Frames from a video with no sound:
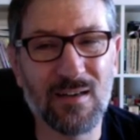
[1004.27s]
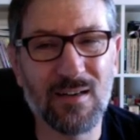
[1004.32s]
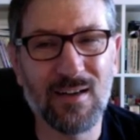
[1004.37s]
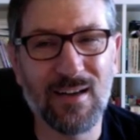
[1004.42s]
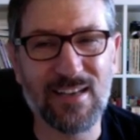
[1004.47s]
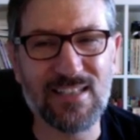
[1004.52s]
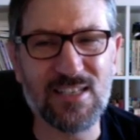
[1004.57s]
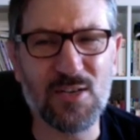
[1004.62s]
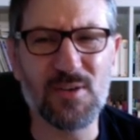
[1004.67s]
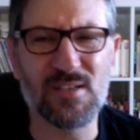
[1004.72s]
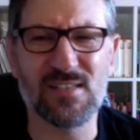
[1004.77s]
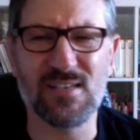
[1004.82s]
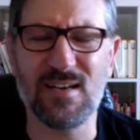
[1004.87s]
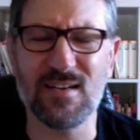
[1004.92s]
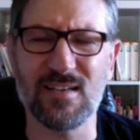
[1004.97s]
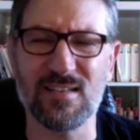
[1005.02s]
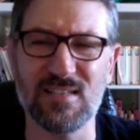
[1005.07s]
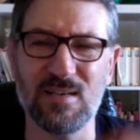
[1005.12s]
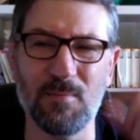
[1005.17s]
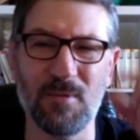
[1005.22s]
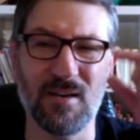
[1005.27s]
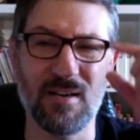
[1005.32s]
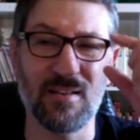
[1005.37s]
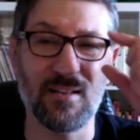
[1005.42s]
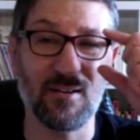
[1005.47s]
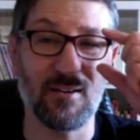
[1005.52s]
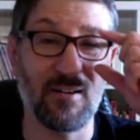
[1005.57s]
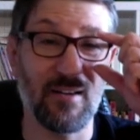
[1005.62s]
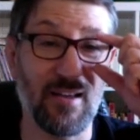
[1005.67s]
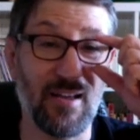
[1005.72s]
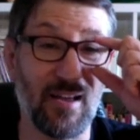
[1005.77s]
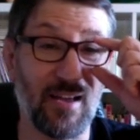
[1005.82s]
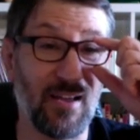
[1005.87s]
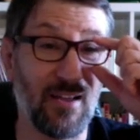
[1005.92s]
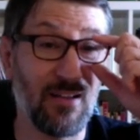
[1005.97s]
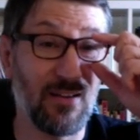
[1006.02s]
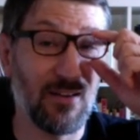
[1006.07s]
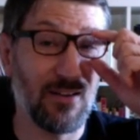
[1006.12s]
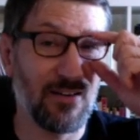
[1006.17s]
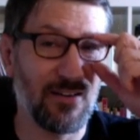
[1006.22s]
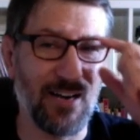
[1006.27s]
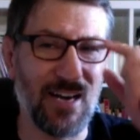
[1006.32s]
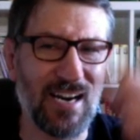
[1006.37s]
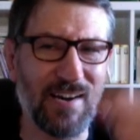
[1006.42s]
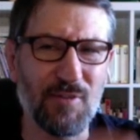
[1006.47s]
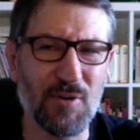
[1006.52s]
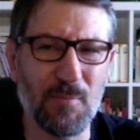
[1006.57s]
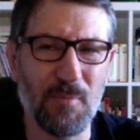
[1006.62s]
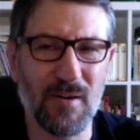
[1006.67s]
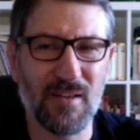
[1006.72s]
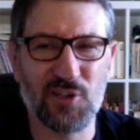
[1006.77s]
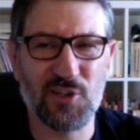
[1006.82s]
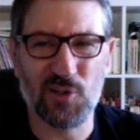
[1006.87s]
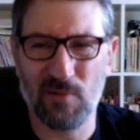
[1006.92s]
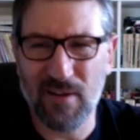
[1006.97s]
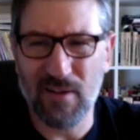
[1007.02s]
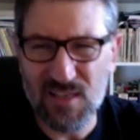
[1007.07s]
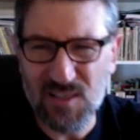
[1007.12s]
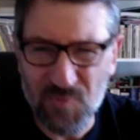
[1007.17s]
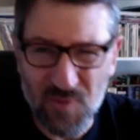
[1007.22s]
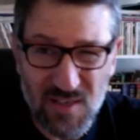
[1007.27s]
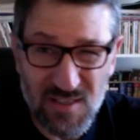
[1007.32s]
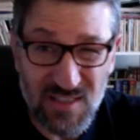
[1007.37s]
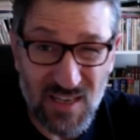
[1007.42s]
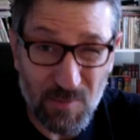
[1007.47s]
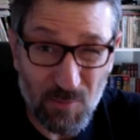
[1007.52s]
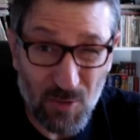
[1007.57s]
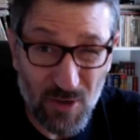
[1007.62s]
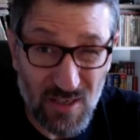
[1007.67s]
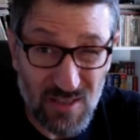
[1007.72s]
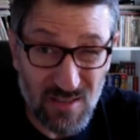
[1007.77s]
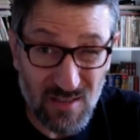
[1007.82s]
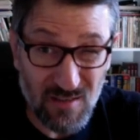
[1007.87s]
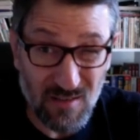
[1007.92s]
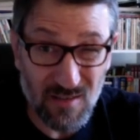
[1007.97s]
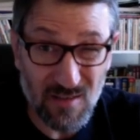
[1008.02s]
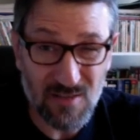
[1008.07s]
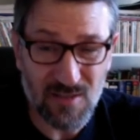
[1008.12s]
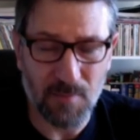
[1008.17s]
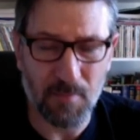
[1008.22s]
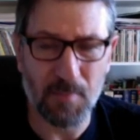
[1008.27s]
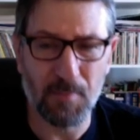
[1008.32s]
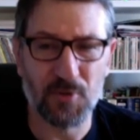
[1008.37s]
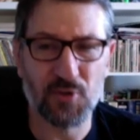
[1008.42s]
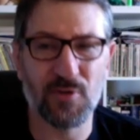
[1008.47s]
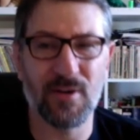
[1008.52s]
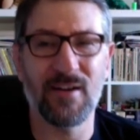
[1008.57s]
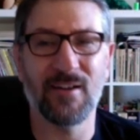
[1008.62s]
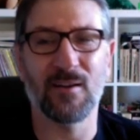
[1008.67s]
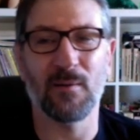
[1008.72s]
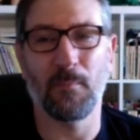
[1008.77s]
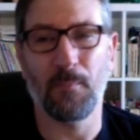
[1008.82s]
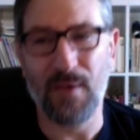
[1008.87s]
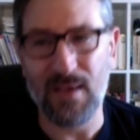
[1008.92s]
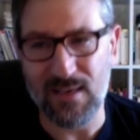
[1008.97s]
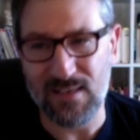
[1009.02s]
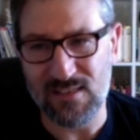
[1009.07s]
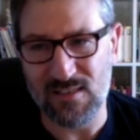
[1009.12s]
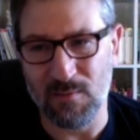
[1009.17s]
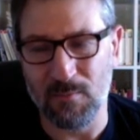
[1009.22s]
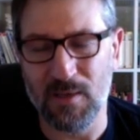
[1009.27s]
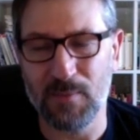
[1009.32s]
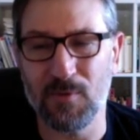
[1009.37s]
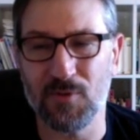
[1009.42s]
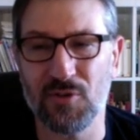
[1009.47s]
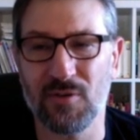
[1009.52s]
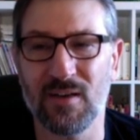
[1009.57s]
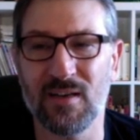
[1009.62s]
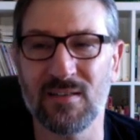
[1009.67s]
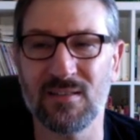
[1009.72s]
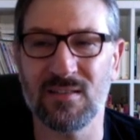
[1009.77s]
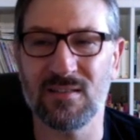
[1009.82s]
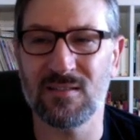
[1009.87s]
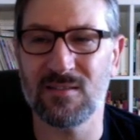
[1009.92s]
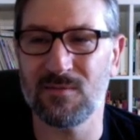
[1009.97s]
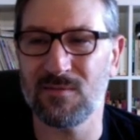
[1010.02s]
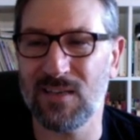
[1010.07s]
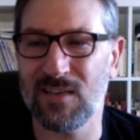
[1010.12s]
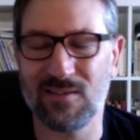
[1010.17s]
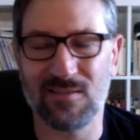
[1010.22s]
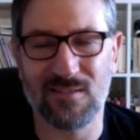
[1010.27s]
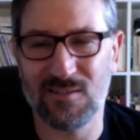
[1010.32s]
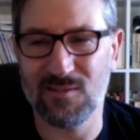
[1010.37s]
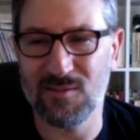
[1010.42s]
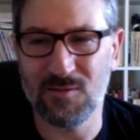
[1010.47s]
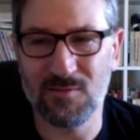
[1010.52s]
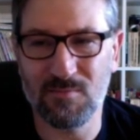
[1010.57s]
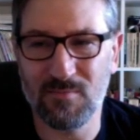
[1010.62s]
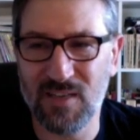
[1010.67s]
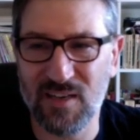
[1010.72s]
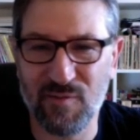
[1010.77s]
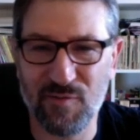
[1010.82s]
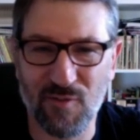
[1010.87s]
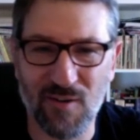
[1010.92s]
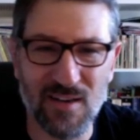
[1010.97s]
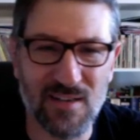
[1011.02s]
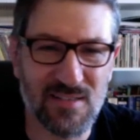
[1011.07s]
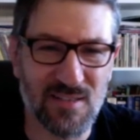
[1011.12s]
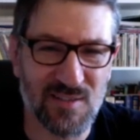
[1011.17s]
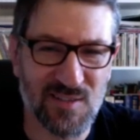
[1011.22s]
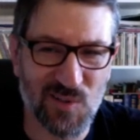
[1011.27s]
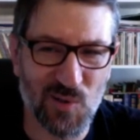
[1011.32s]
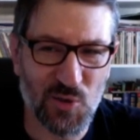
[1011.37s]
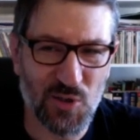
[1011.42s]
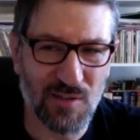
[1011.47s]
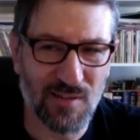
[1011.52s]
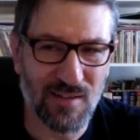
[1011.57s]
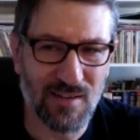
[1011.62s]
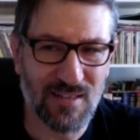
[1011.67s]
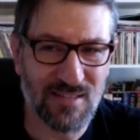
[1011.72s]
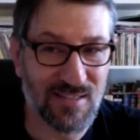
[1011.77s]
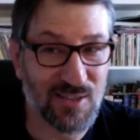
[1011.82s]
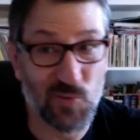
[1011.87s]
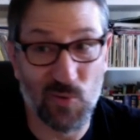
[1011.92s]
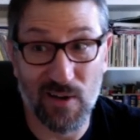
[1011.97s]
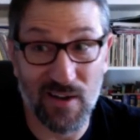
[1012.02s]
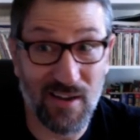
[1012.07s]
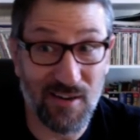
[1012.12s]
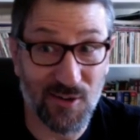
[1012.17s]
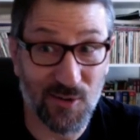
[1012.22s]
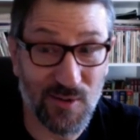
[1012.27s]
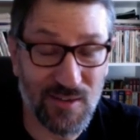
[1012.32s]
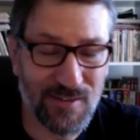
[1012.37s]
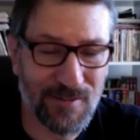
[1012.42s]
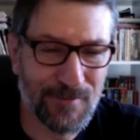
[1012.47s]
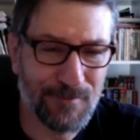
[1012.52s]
As I was saying to somebody the other day, not everybody trains for the same reason. Some people train to compete. Some people train to, I don't know, make friends and socialize. That's why I do it.